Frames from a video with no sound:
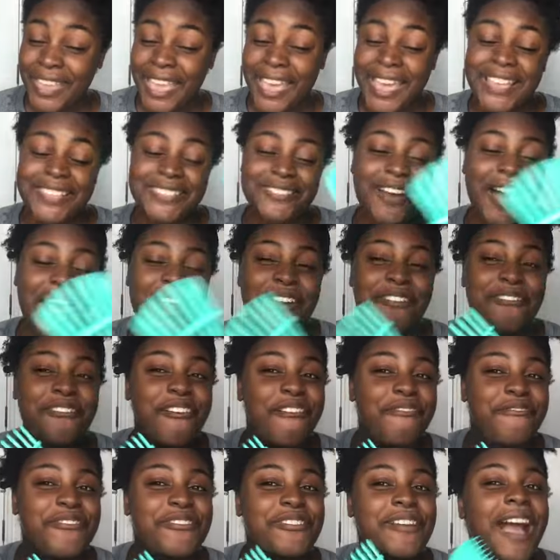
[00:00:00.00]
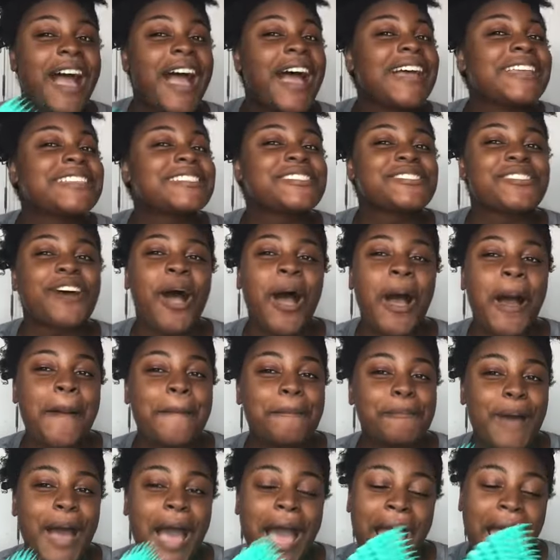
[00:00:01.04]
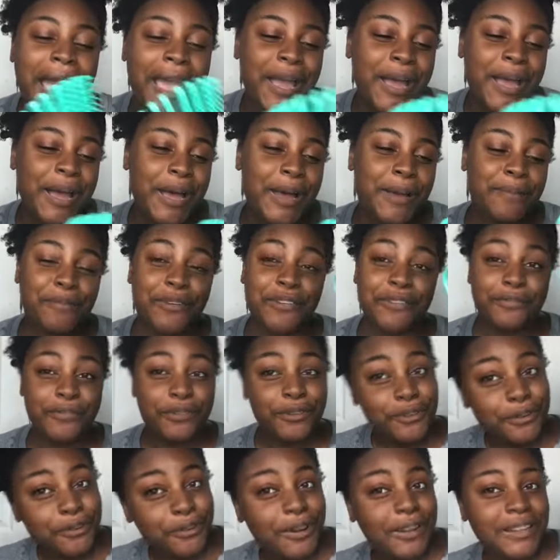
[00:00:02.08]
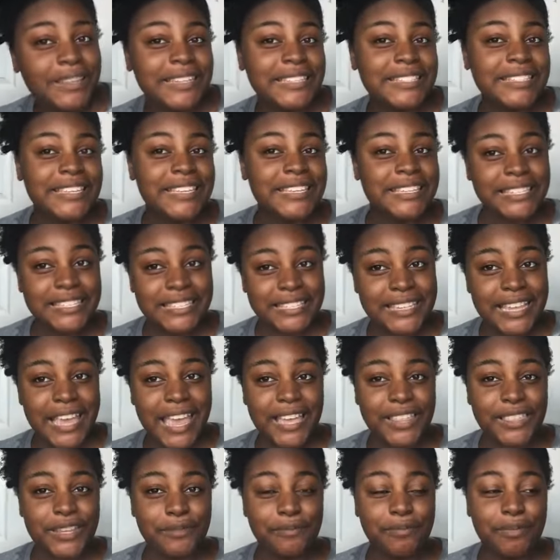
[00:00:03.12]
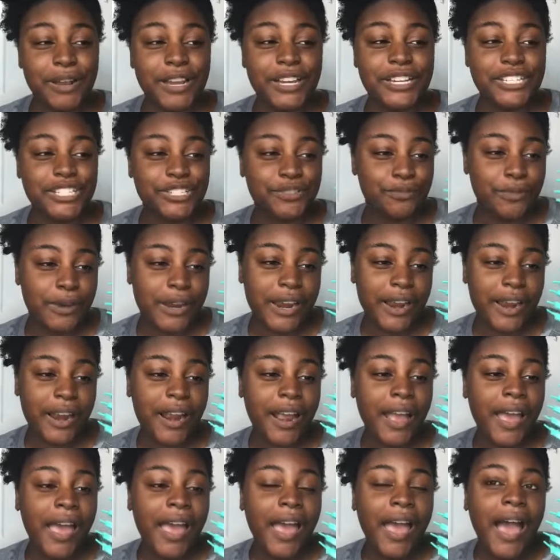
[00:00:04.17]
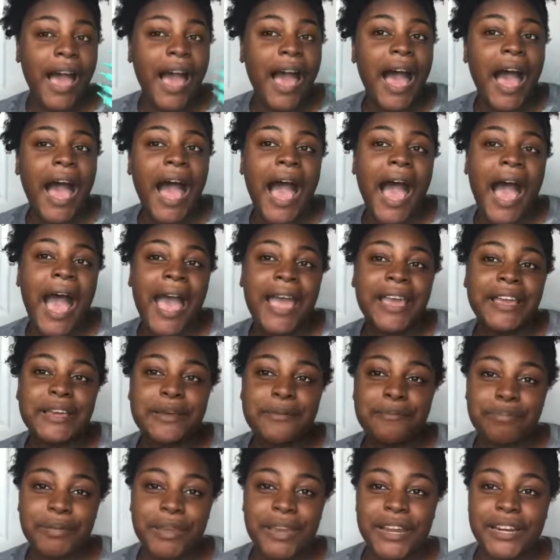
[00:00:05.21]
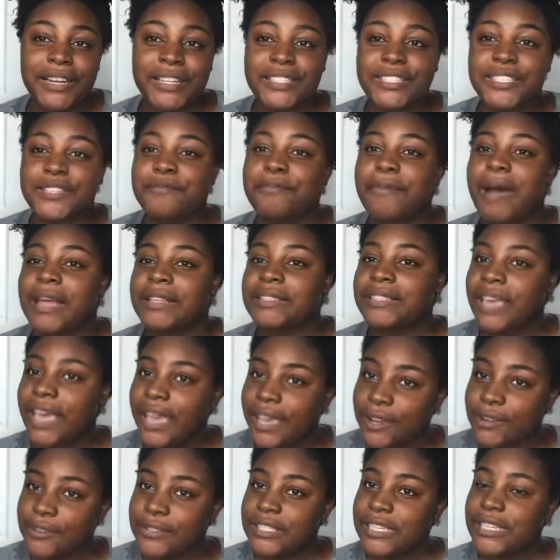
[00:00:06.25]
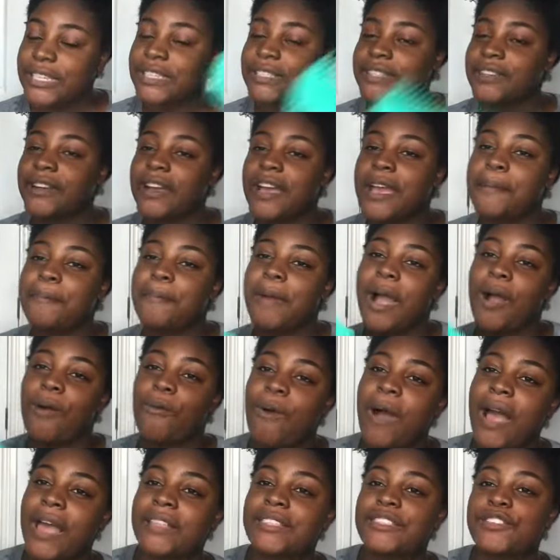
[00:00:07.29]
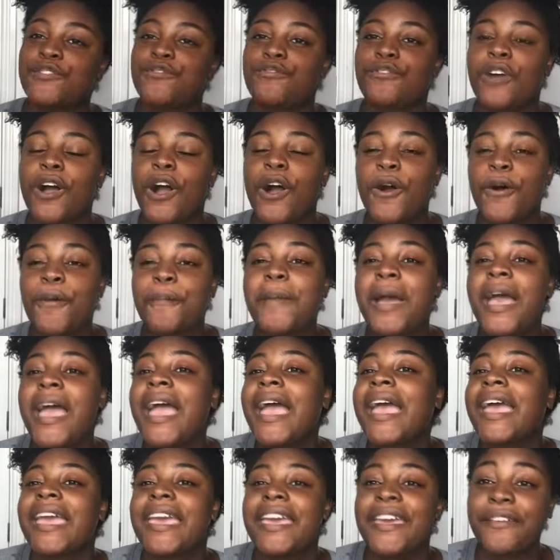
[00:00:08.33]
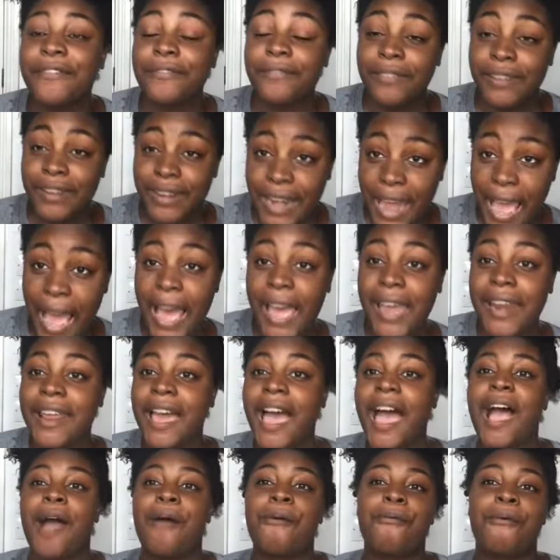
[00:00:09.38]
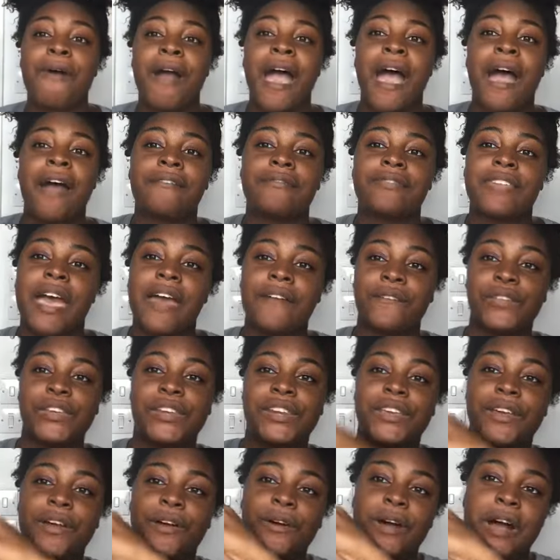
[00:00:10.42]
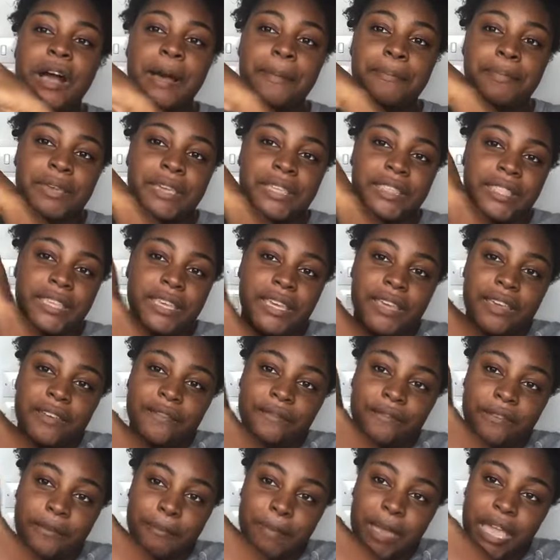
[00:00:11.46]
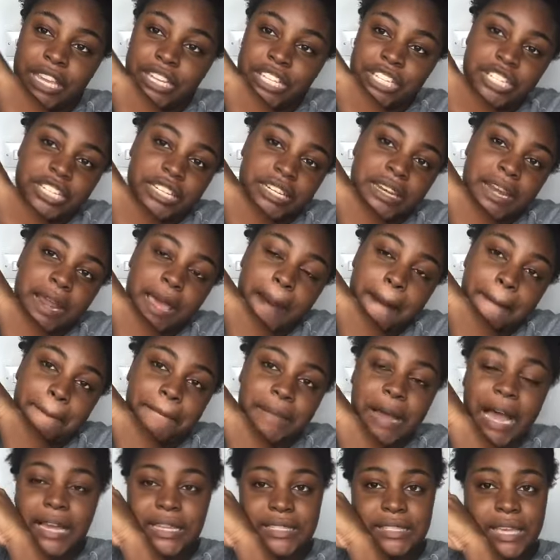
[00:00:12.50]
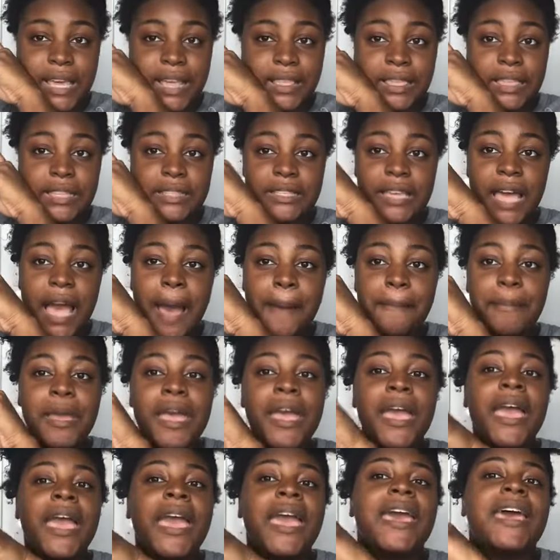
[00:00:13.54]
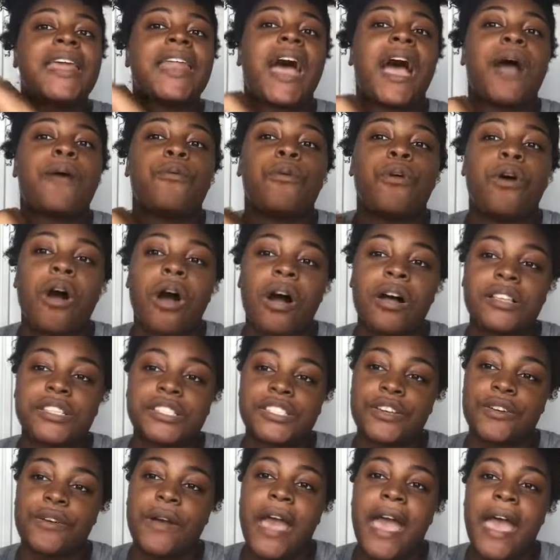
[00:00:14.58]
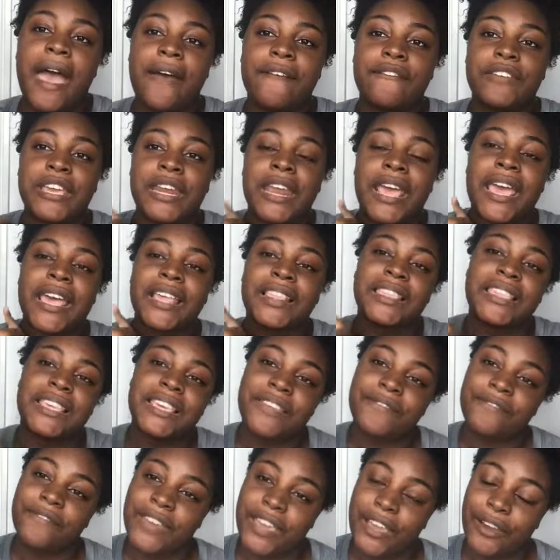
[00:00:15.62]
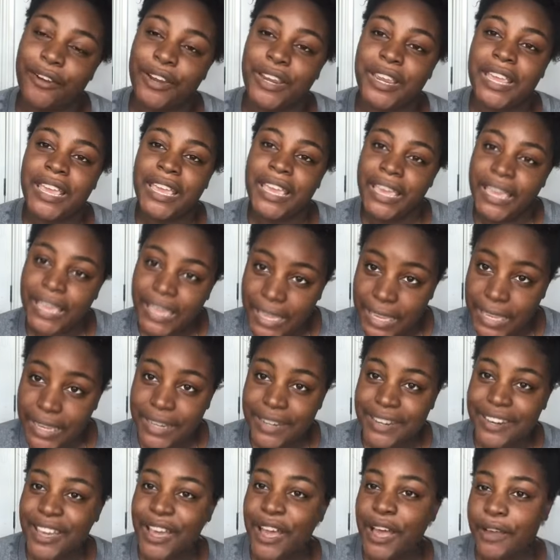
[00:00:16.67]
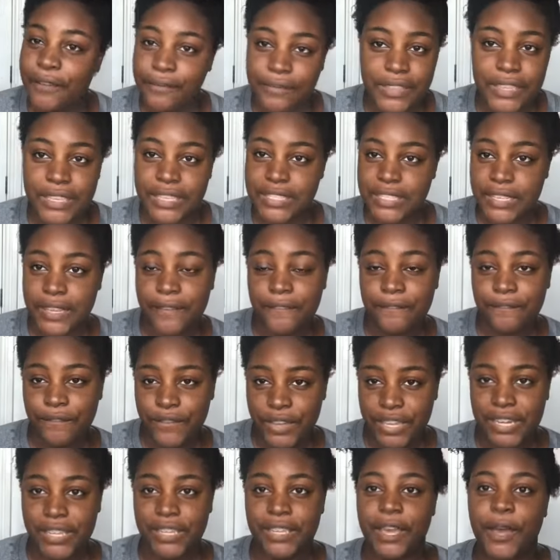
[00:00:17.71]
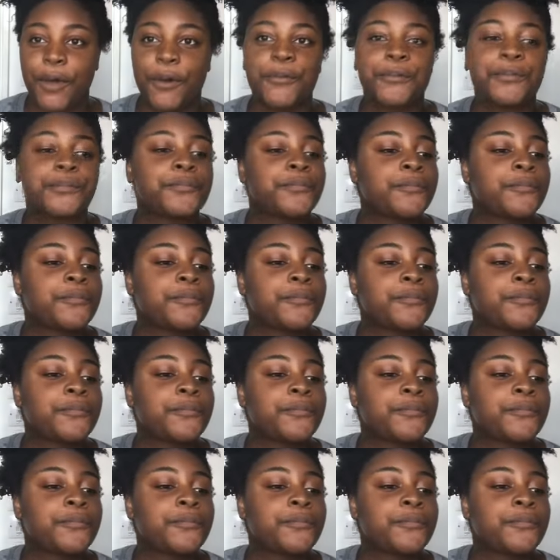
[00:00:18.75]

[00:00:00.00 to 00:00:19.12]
So I don't know if you guys saw my review on this Easy Detangler brush where I compared it to my Tangle Teaser and my wide tooth comb. If not, I will have that video up in the information box at the top, and I will also have it at the very end of this video.